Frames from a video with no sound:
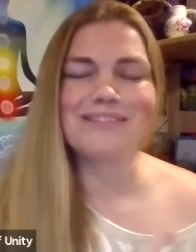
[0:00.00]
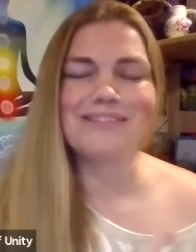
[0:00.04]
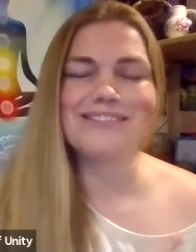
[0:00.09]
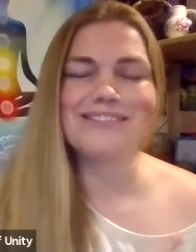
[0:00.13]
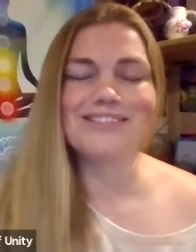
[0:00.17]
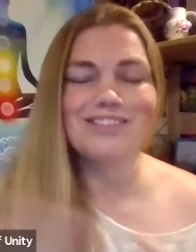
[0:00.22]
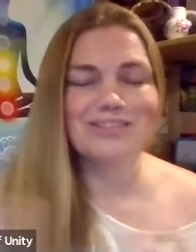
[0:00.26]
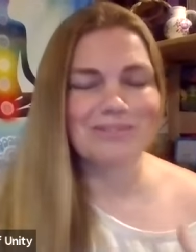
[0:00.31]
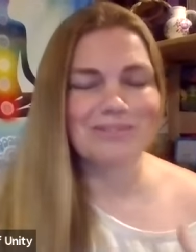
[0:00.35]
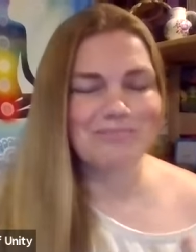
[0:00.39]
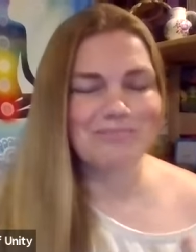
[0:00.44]
It
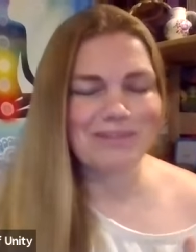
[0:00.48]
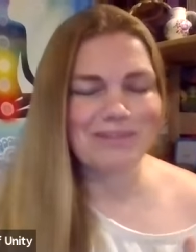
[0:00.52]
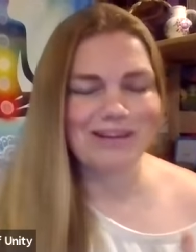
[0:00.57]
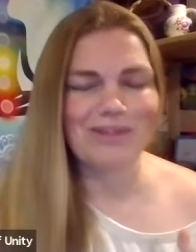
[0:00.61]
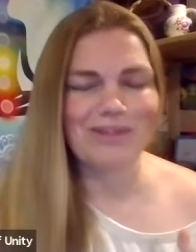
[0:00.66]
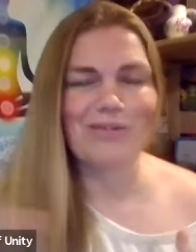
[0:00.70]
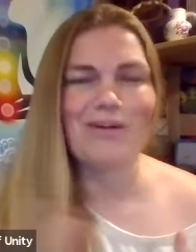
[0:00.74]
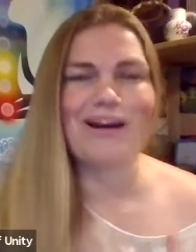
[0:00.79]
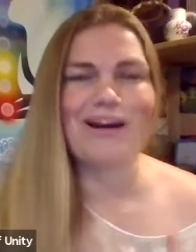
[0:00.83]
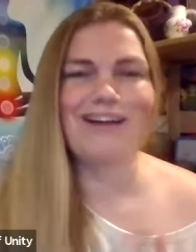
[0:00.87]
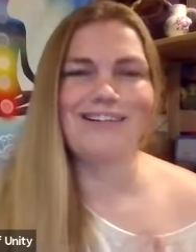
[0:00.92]
took me
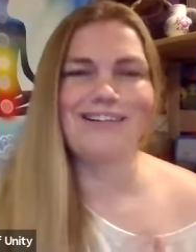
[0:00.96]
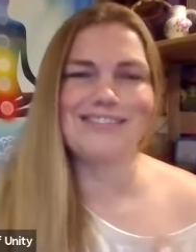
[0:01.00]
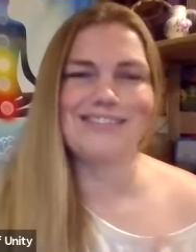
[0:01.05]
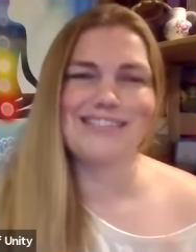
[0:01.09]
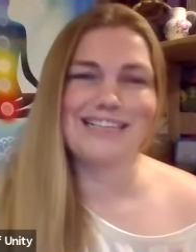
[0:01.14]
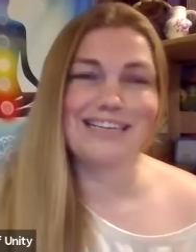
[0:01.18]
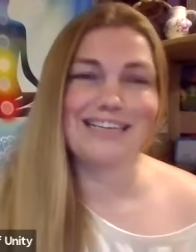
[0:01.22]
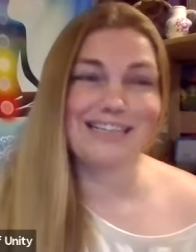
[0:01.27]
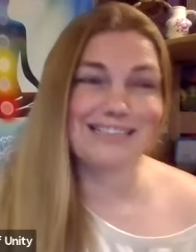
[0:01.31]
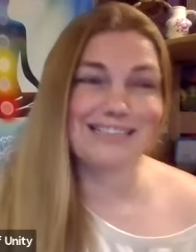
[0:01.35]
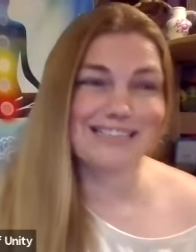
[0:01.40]
a while
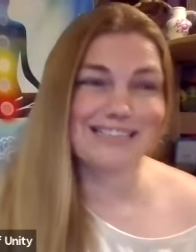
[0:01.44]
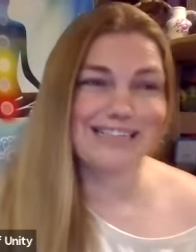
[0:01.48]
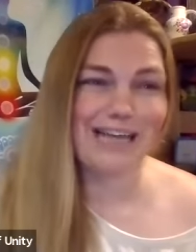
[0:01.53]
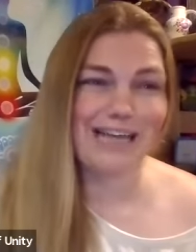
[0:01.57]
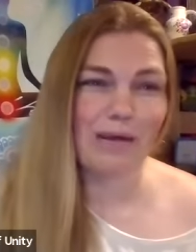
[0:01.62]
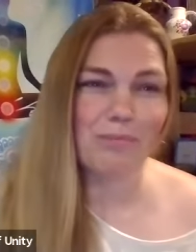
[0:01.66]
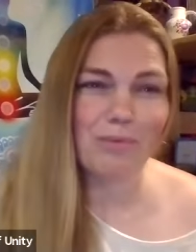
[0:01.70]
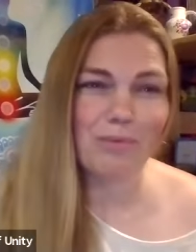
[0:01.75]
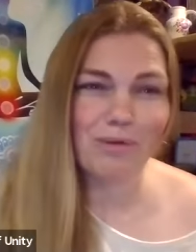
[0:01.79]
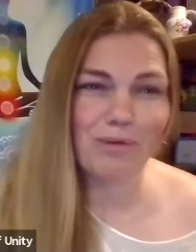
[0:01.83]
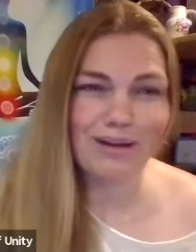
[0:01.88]
to get to
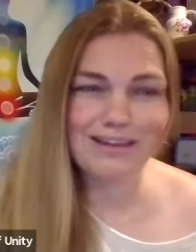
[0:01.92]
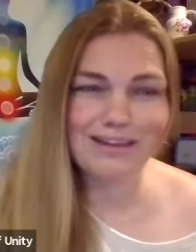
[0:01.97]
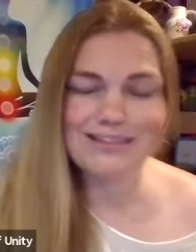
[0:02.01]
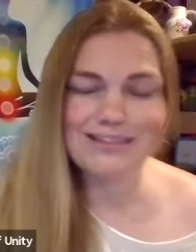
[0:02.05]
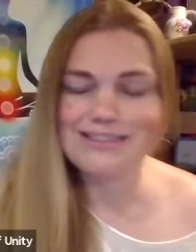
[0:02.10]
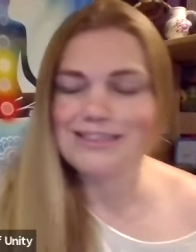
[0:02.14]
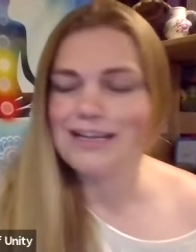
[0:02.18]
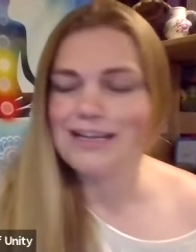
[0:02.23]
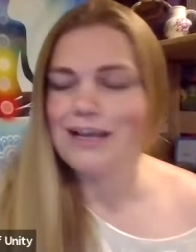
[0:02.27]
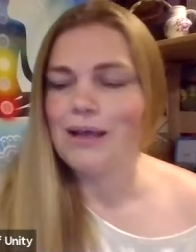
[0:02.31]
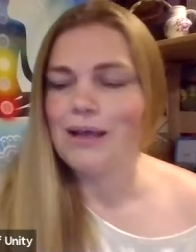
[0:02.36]
that
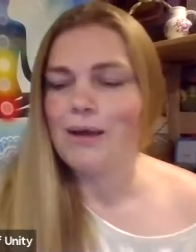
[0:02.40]
point,